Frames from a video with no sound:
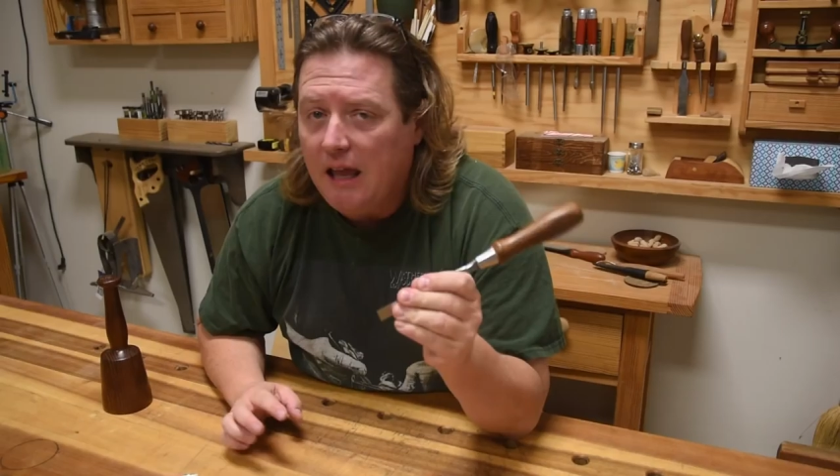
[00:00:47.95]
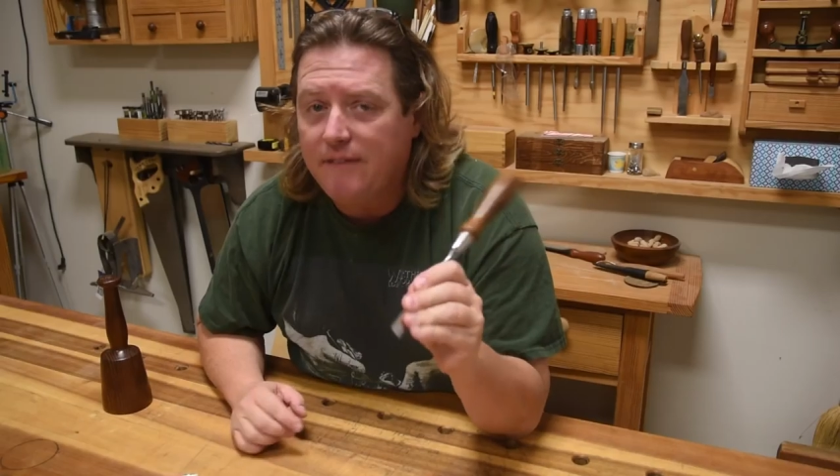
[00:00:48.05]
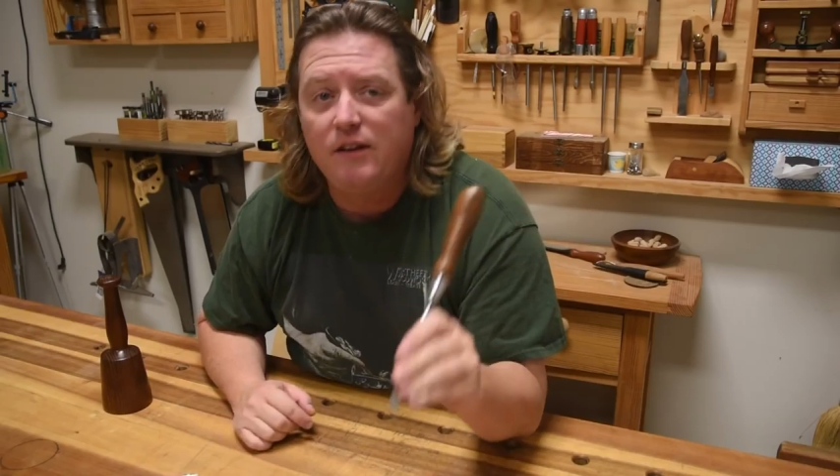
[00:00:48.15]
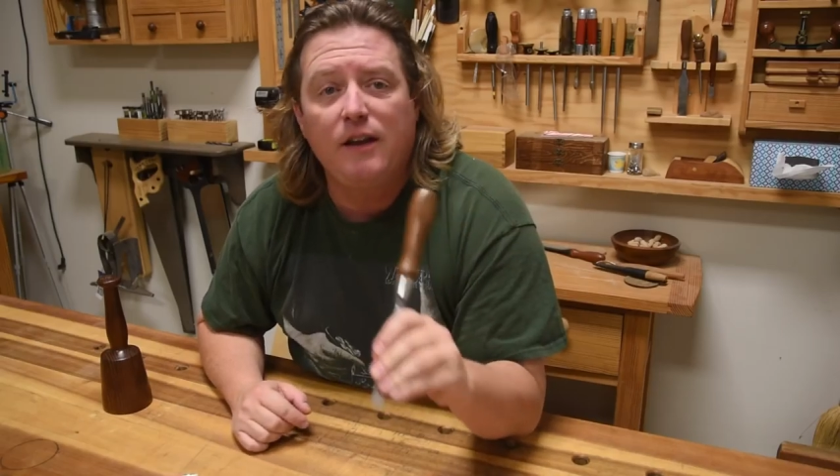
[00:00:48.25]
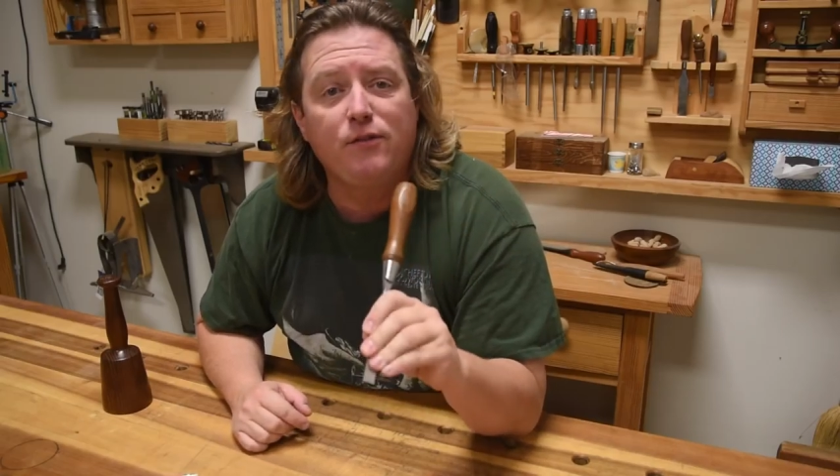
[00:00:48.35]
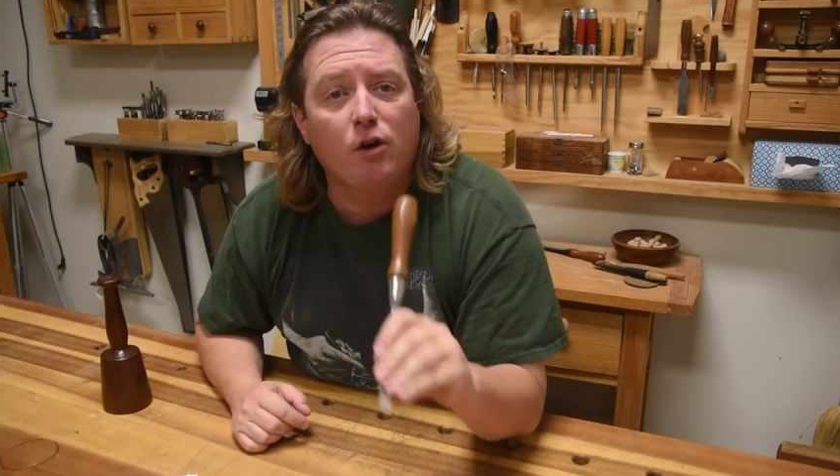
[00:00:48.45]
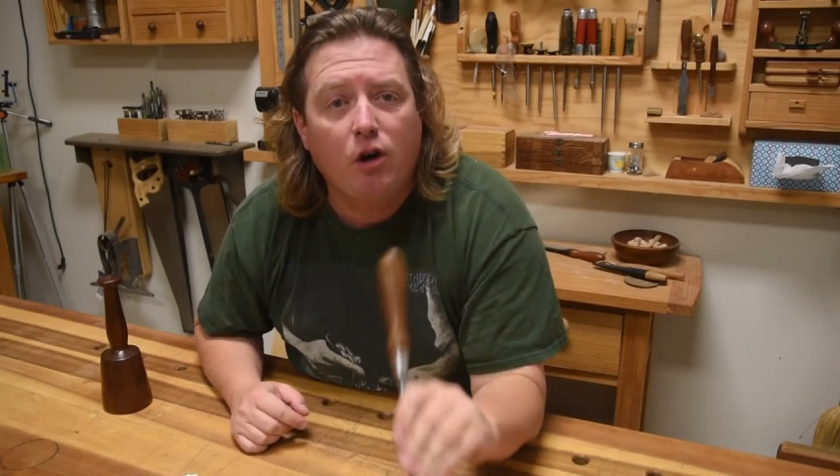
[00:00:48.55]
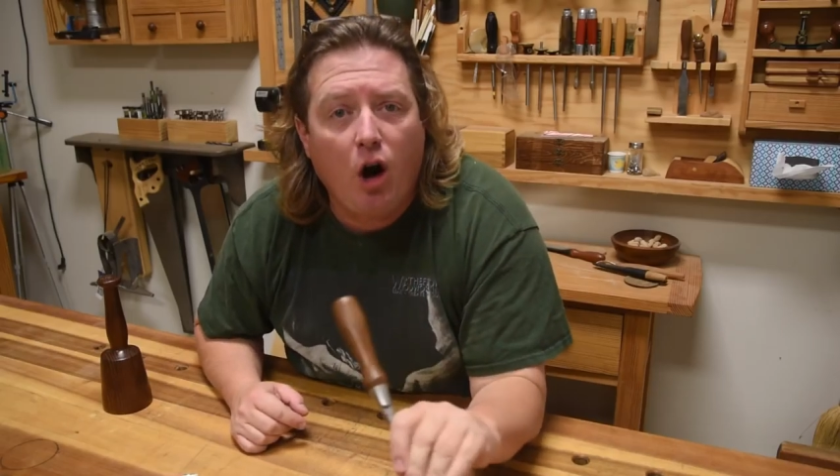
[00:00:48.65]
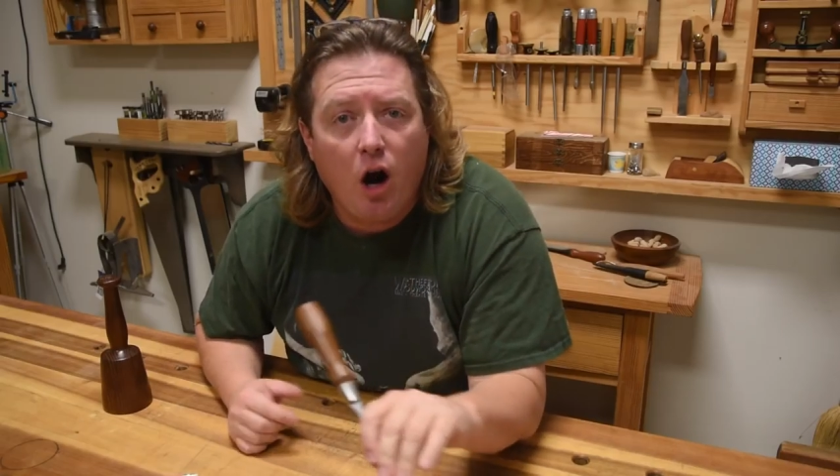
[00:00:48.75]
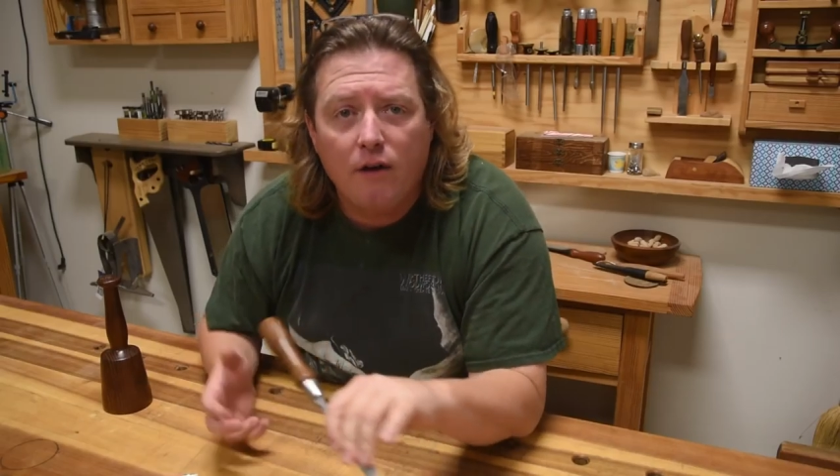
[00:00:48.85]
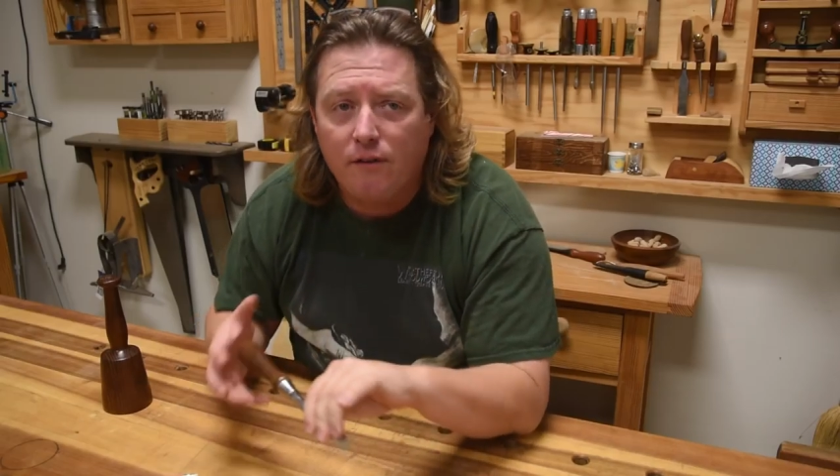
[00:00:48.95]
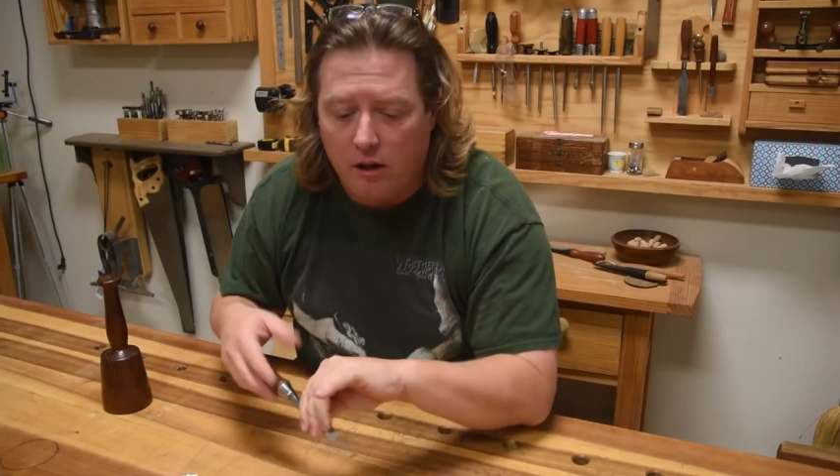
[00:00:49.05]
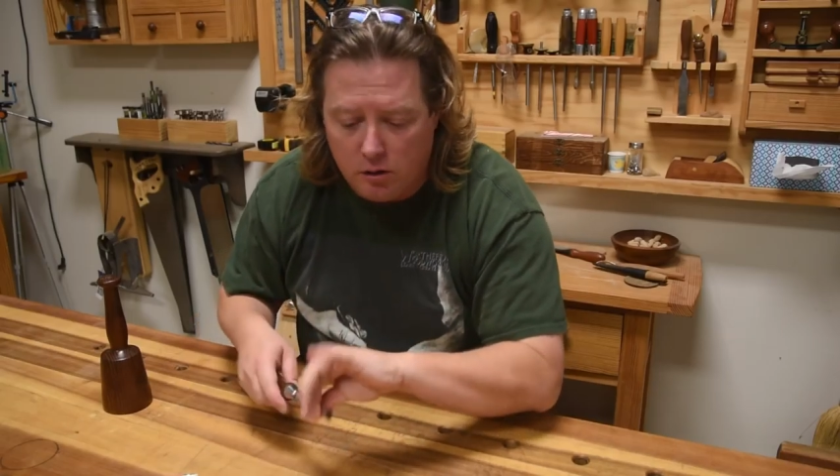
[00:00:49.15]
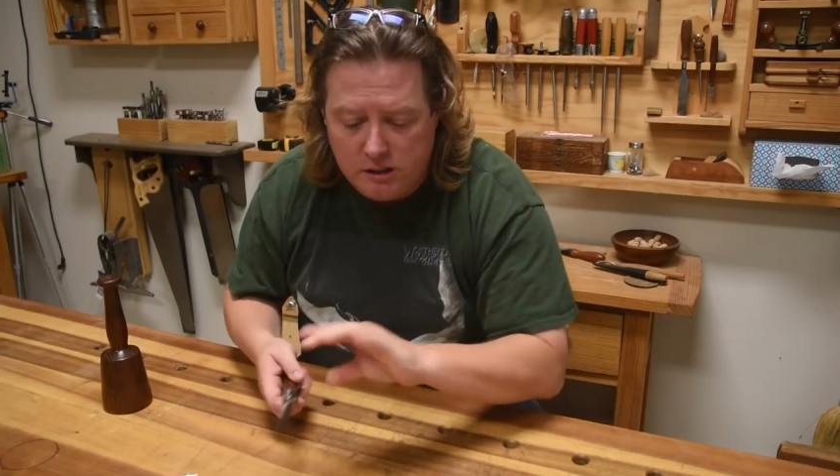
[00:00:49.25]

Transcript: Even if you're carving,